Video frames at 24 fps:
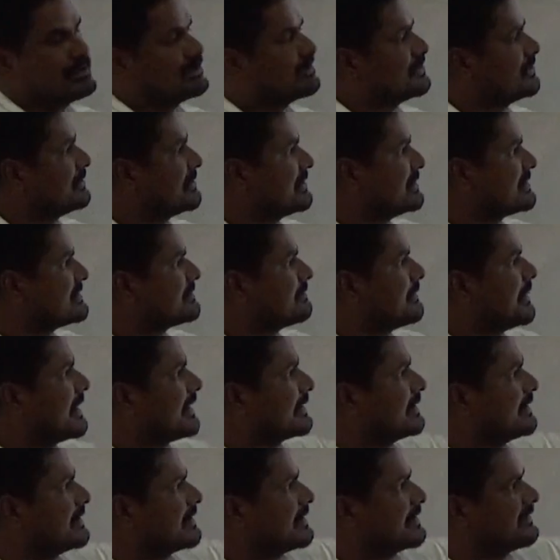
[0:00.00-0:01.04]
So this
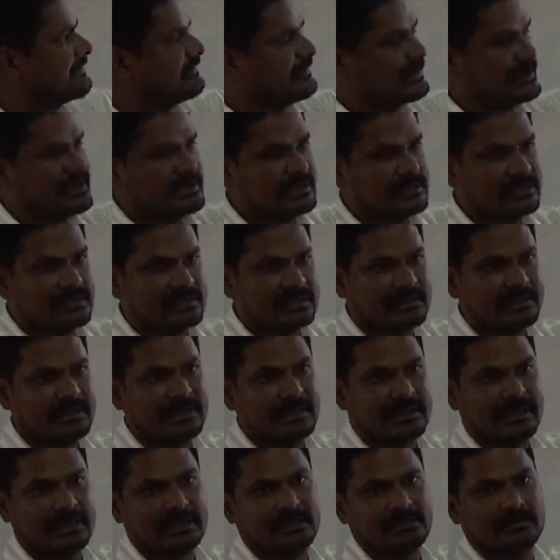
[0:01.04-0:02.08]
magnetic field
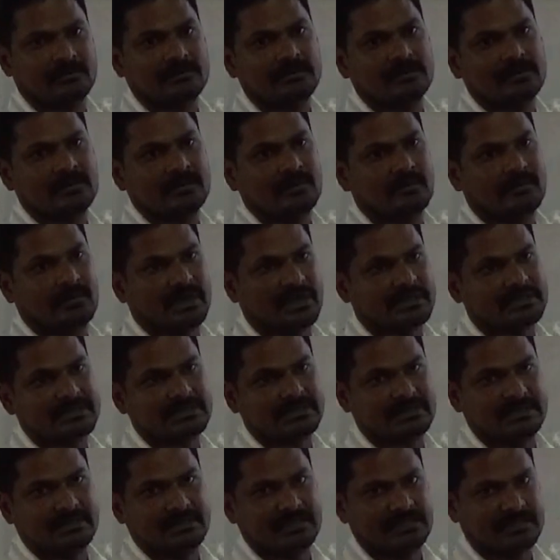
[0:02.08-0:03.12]
can
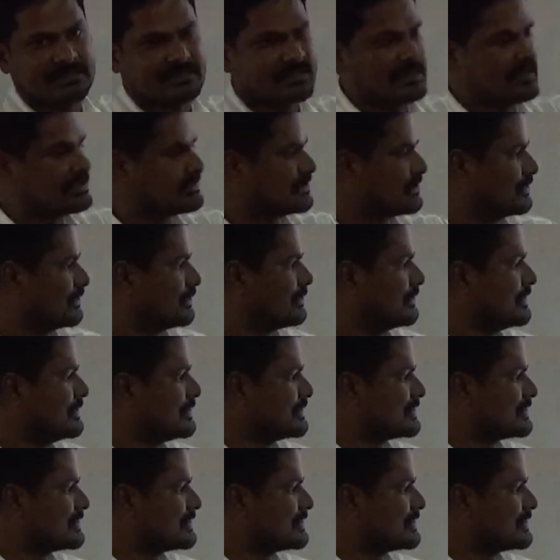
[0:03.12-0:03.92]
pass in this also.